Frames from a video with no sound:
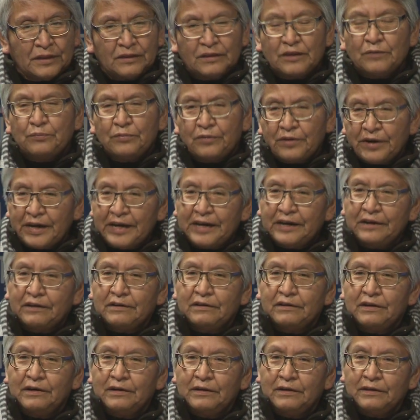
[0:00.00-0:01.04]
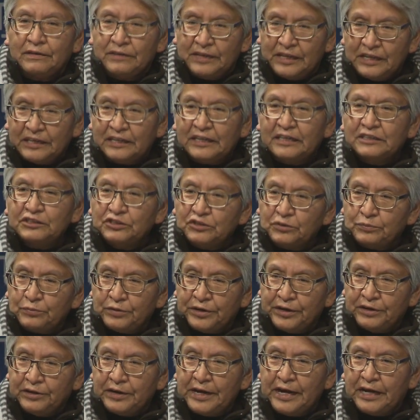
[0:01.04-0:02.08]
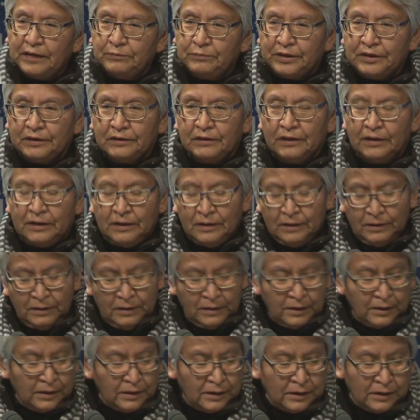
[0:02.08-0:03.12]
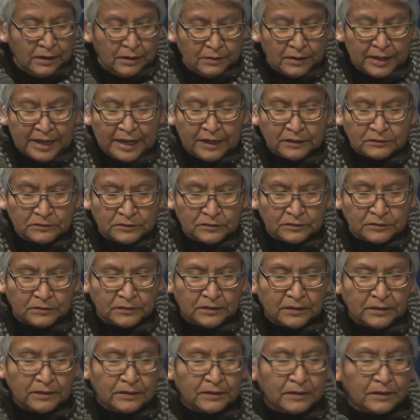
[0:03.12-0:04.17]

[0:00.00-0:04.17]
The prayer, the initial prayer had been answered.